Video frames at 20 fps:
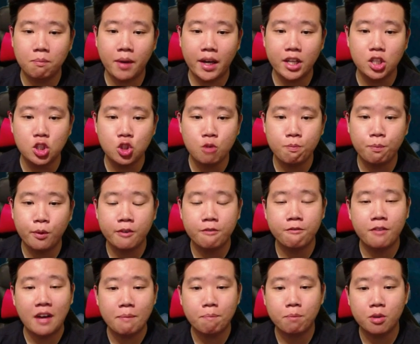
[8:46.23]
by
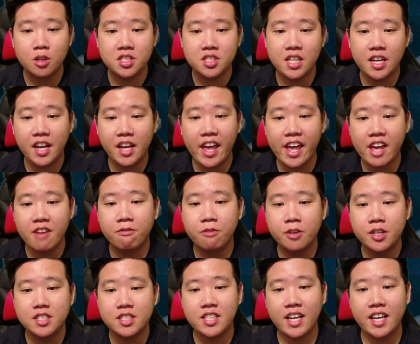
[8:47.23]
2.5%
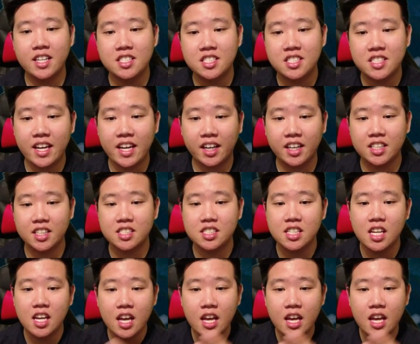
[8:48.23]
every 10 seconds,